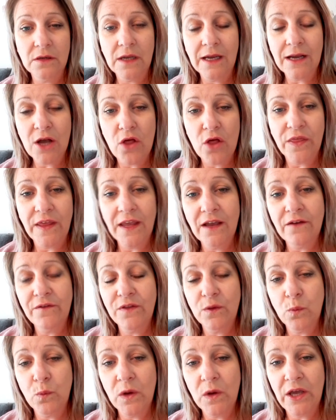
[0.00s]
I can't think
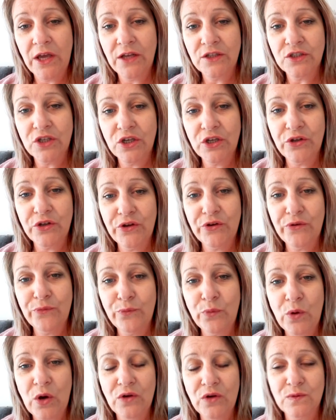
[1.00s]
of the word.
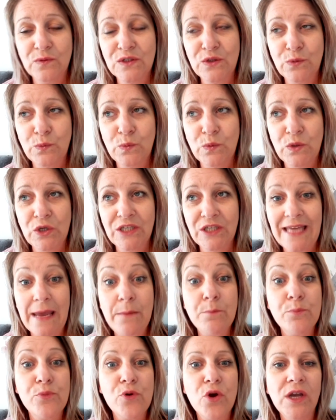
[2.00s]
What was the word?
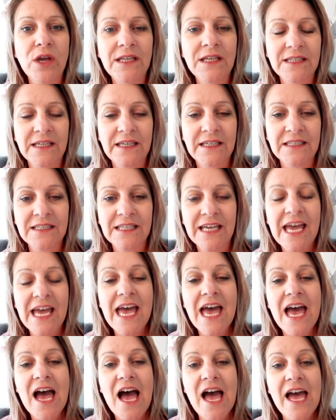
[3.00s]
Embroidered
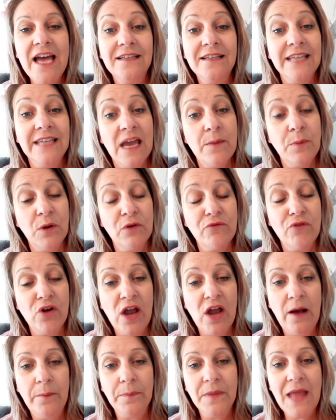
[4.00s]
table
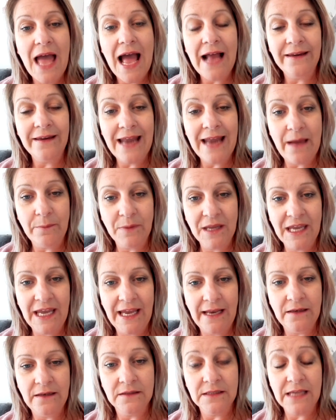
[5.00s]
runner and
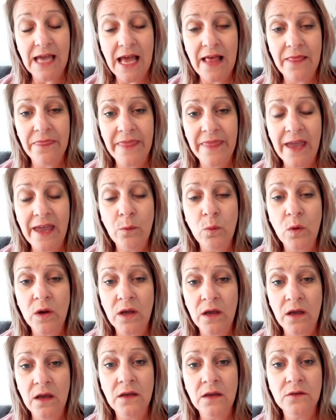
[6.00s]
napkins, and they
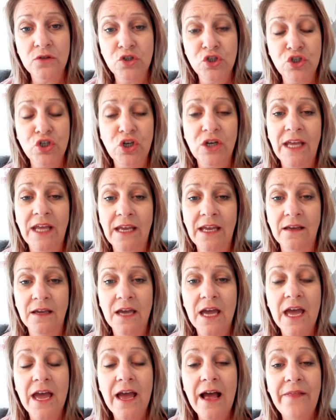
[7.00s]
were stunning.
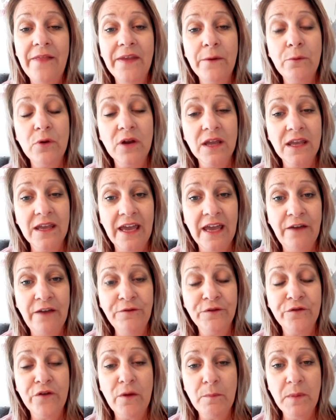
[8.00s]
And they were a
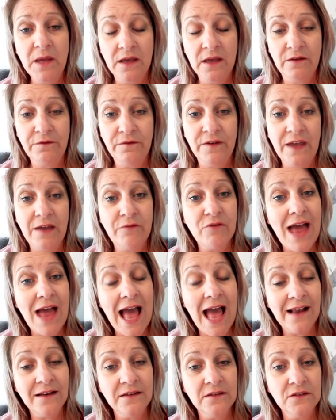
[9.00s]
gift from her favourite
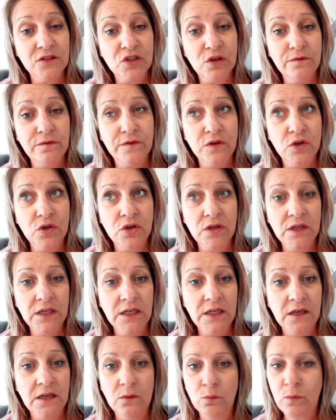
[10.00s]
aunt for
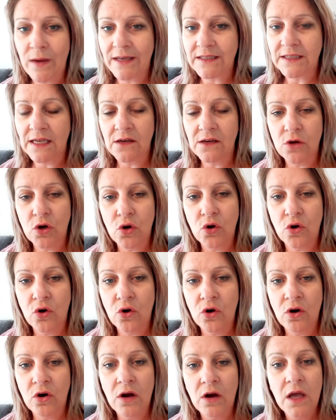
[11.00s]
her wedding
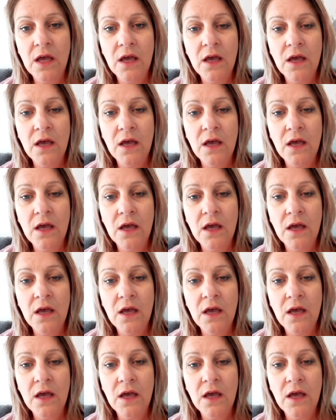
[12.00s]
or